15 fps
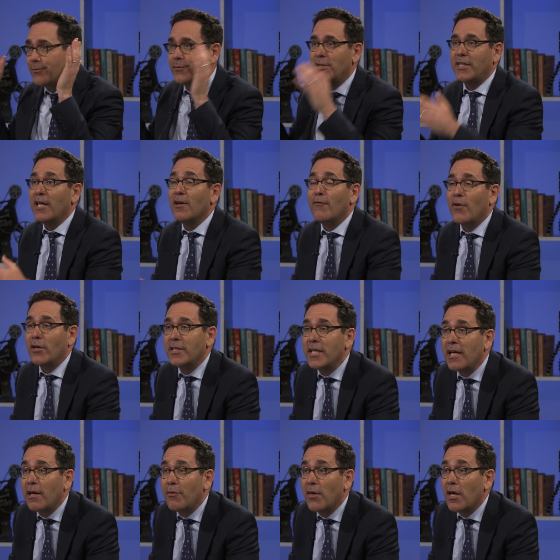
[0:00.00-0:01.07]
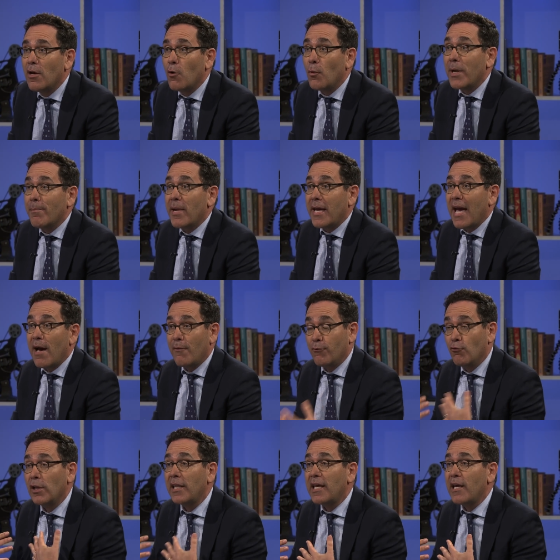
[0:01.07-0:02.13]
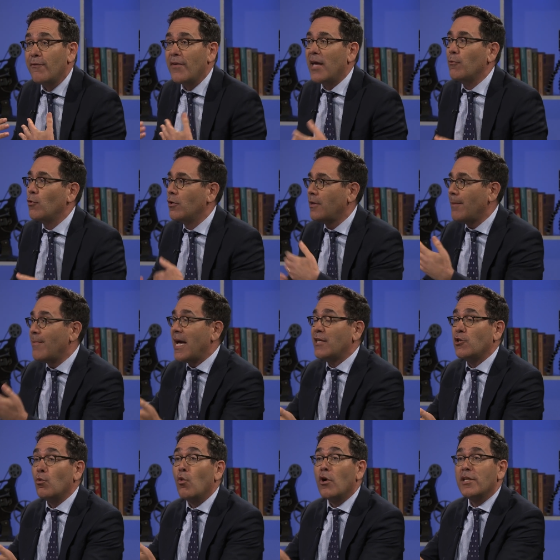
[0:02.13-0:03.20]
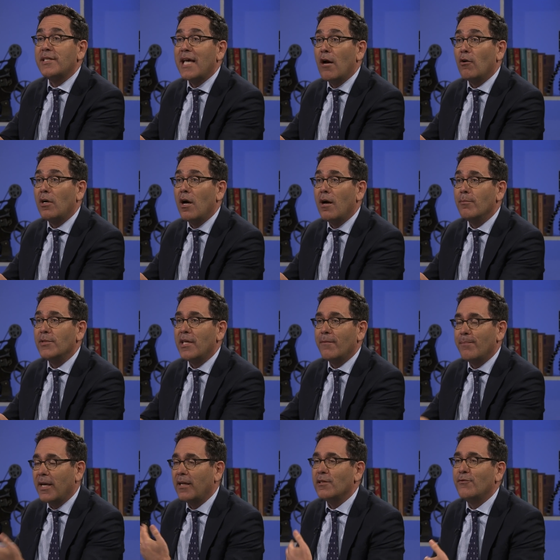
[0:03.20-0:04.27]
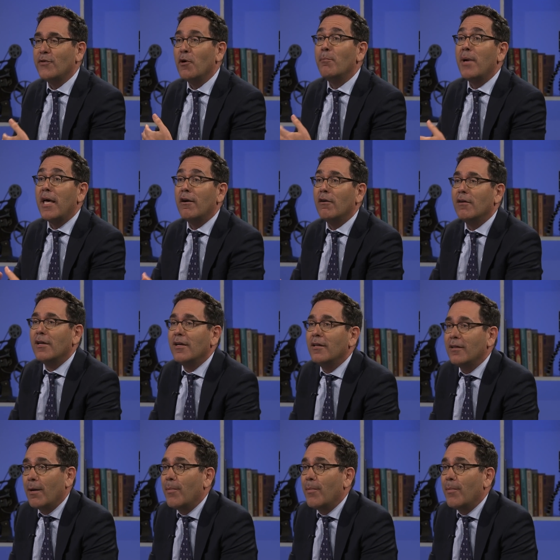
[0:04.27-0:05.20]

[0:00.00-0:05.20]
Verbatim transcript: skin of our teeth, we may have relief and we'll imagine worse outcomes that make us feel better so to,